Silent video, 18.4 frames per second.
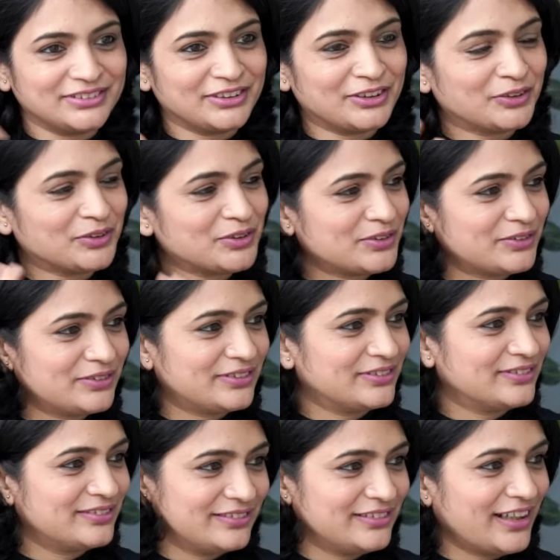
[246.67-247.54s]
you know
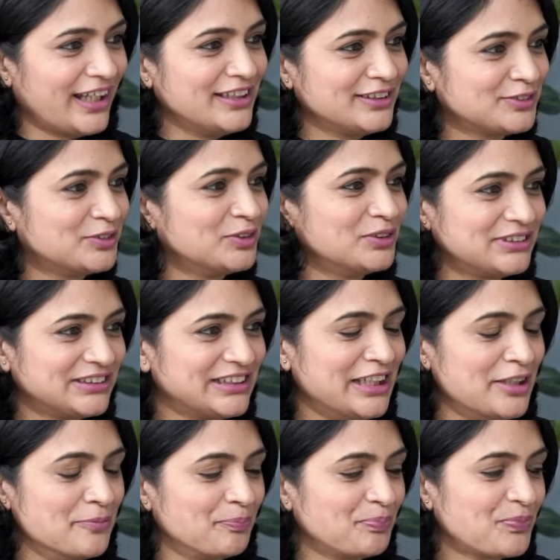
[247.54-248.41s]
nice good
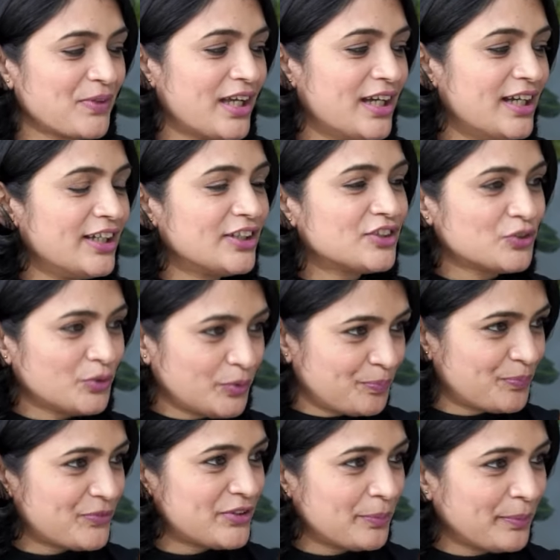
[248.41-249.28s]
sleep. So
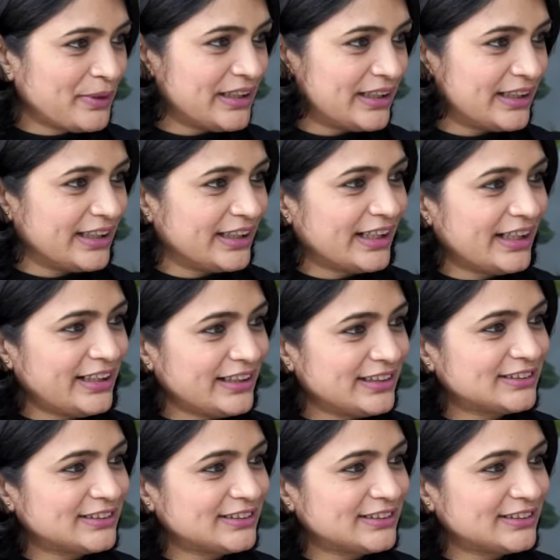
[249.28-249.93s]
similarly, right?